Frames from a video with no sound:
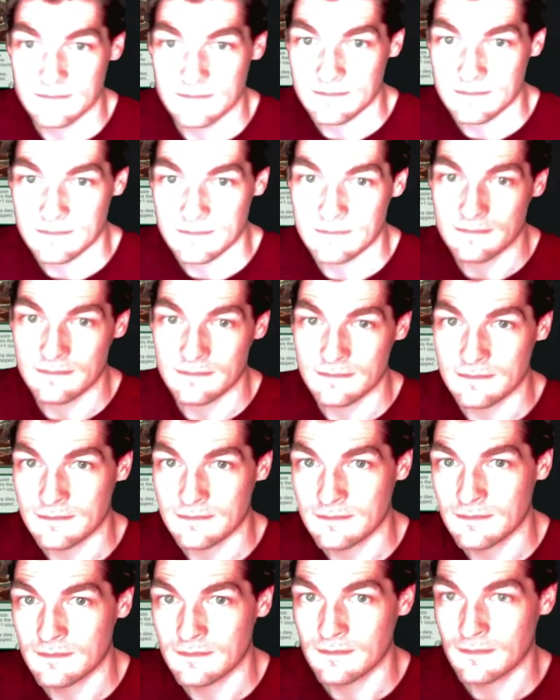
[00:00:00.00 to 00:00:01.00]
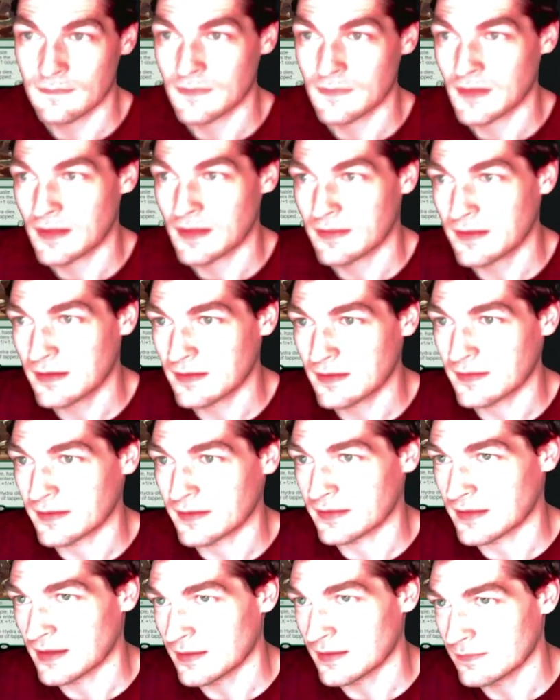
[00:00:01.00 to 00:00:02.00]
I think I like
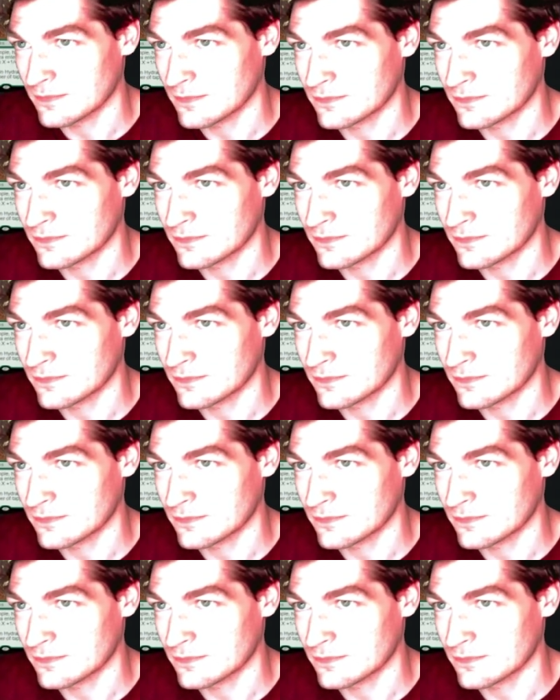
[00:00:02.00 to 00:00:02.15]
that.